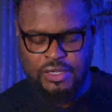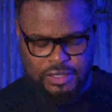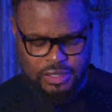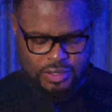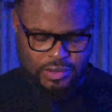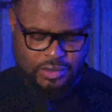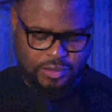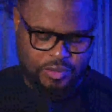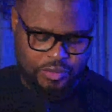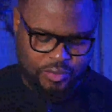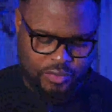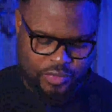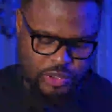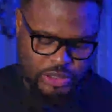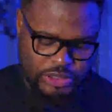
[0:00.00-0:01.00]
and then
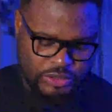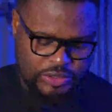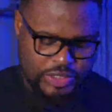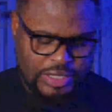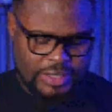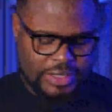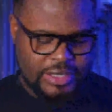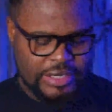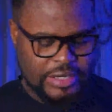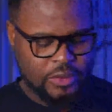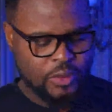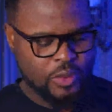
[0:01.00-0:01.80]
brought it together.